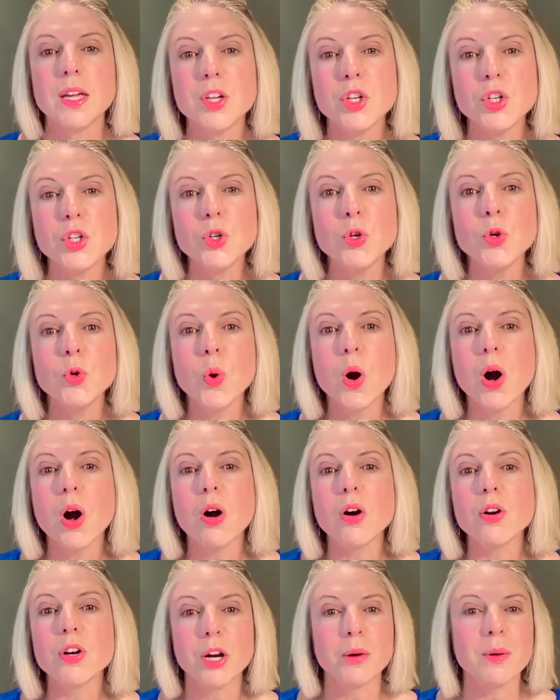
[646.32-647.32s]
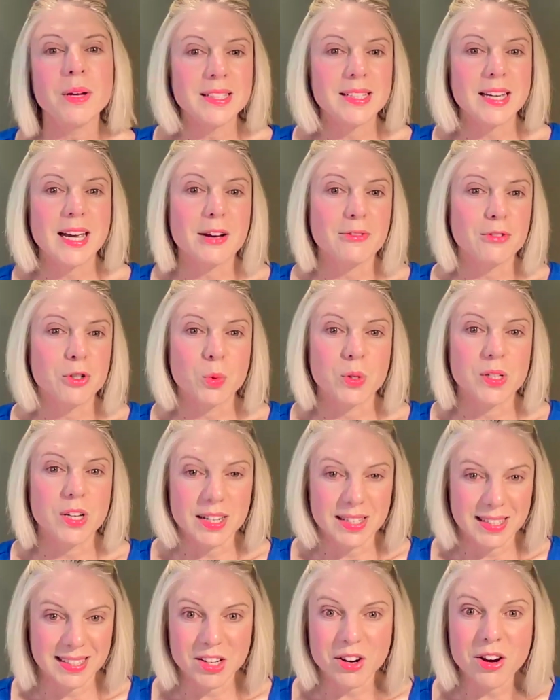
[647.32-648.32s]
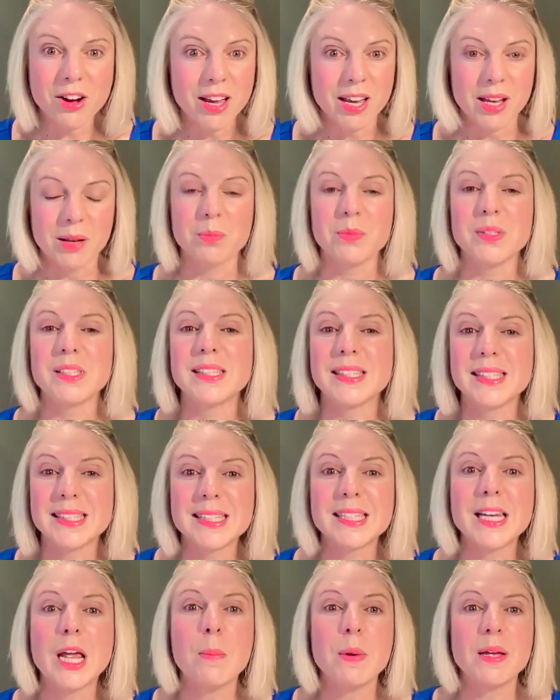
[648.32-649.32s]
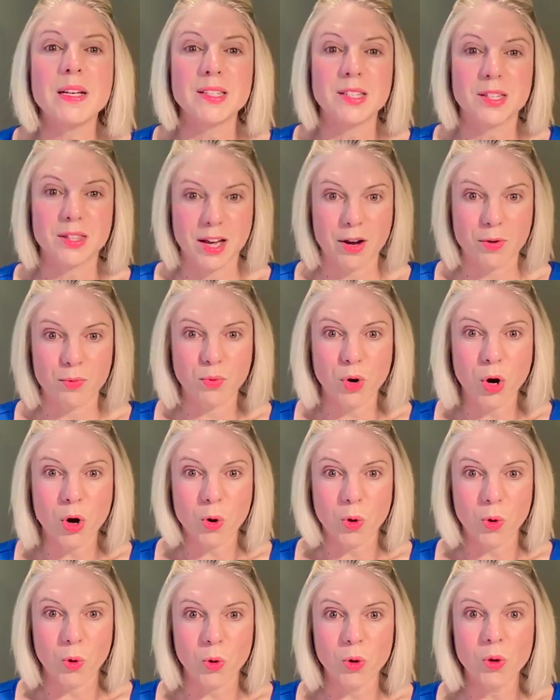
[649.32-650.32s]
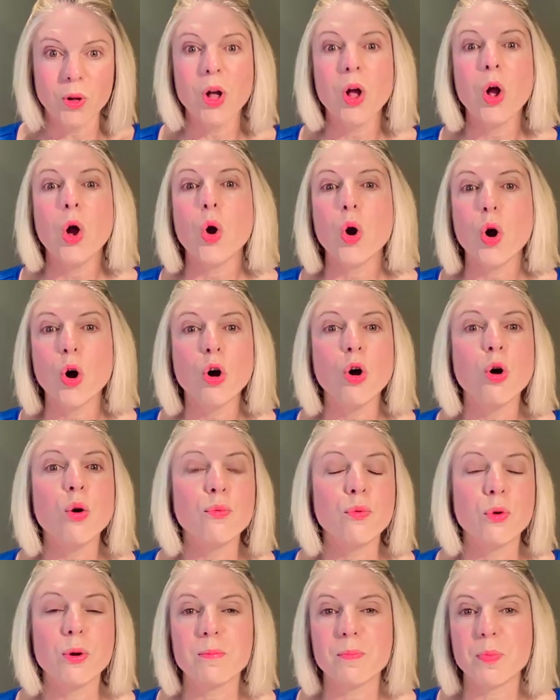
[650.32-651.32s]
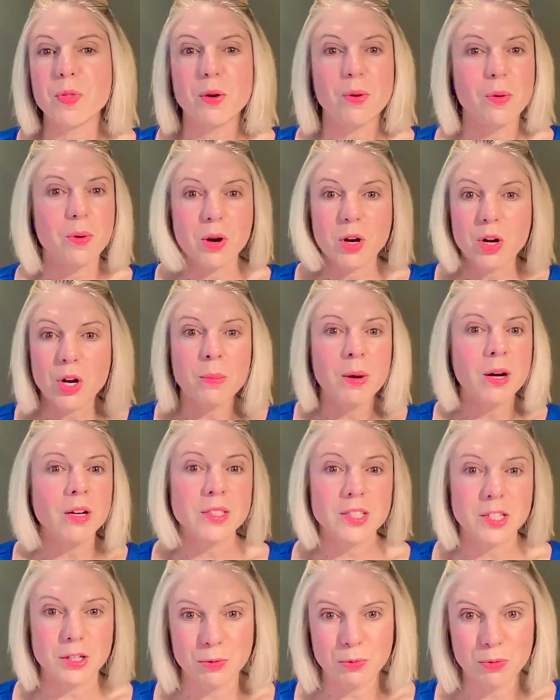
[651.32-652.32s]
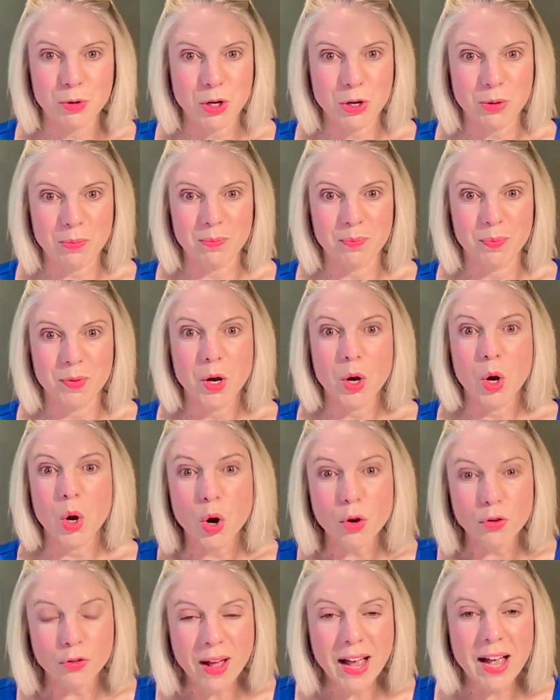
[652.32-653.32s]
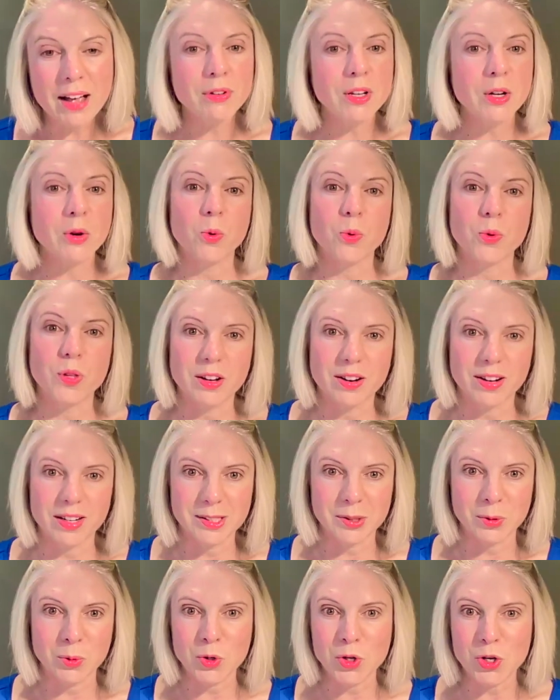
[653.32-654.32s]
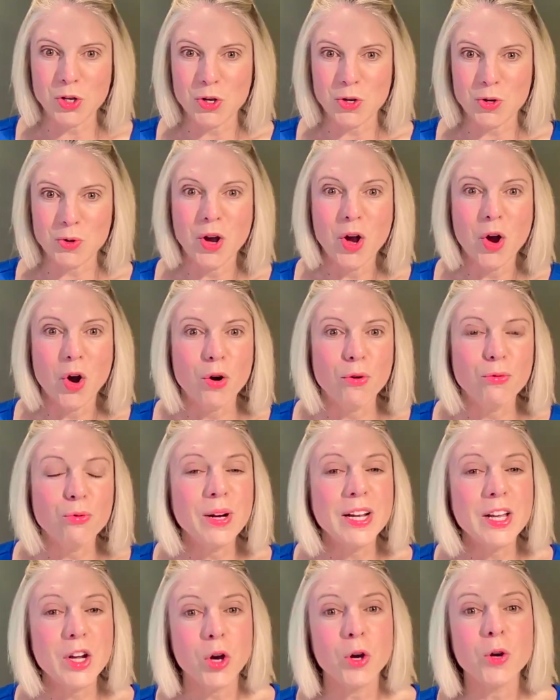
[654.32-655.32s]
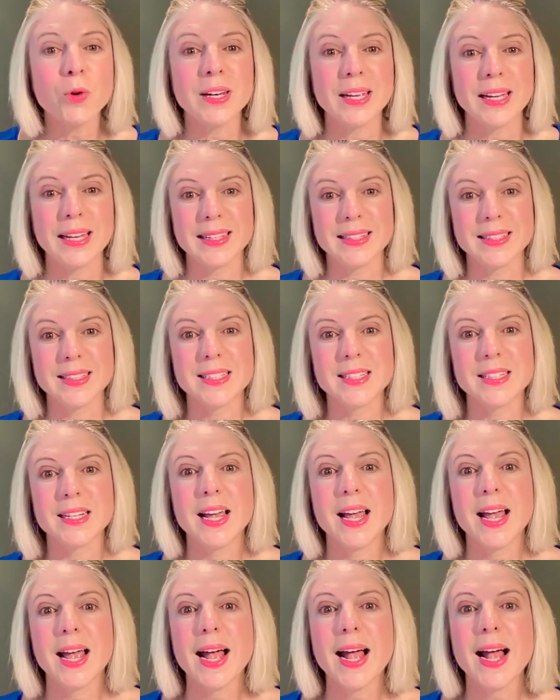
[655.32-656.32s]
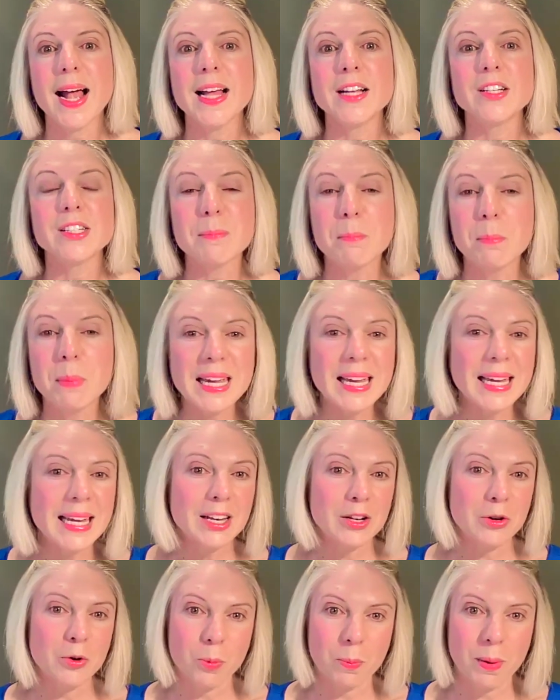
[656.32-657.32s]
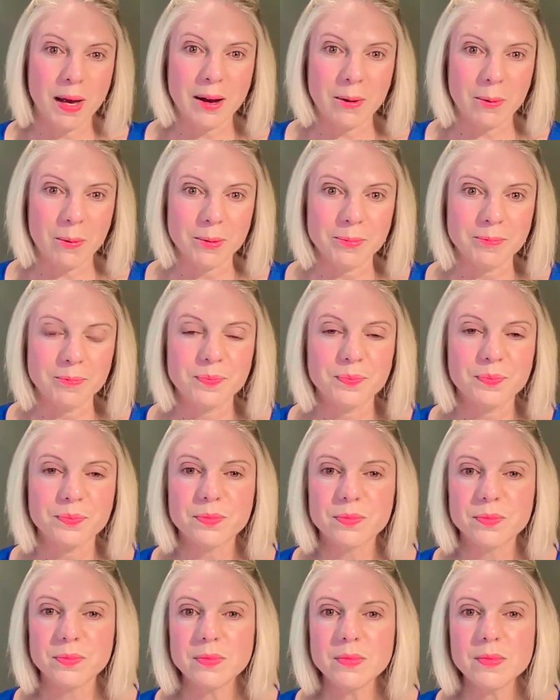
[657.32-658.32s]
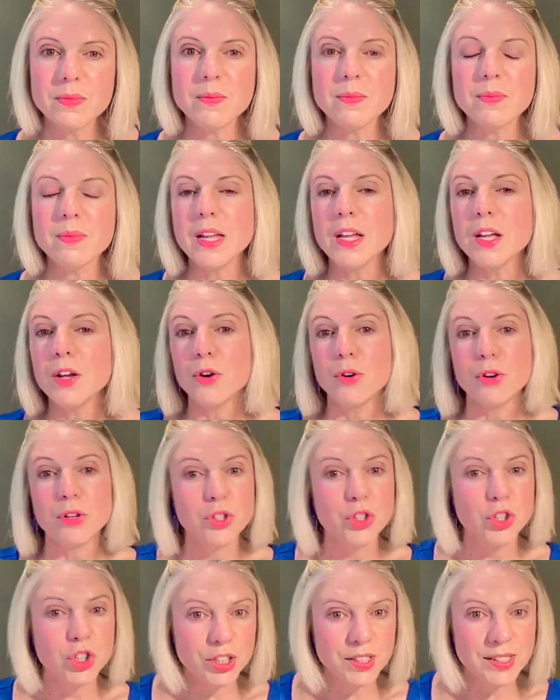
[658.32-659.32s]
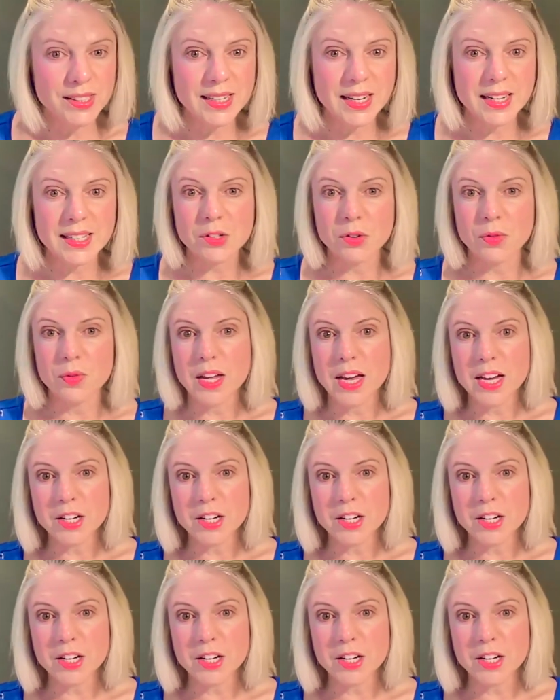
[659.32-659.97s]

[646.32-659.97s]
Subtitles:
you are going to have to at times step into that role of commanding a room, of having all the eyes on you, of really owning it and being in your power. Just as on the